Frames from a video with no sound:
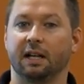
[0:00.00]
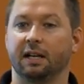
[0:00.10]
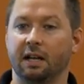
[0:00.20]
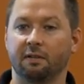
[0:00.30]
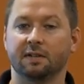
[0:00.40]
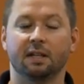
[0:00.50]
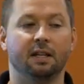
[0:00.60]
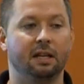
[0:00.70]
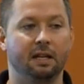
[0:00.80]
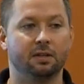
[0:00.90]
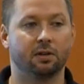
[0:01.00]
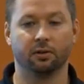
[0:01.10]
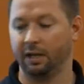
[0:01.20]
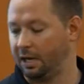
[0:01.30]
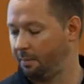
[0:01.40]
I never did an
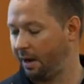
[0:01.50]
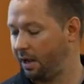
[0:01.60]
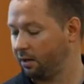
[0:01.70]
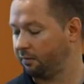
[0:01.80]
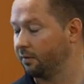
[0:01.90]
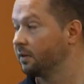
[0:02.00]
internal antibiotic for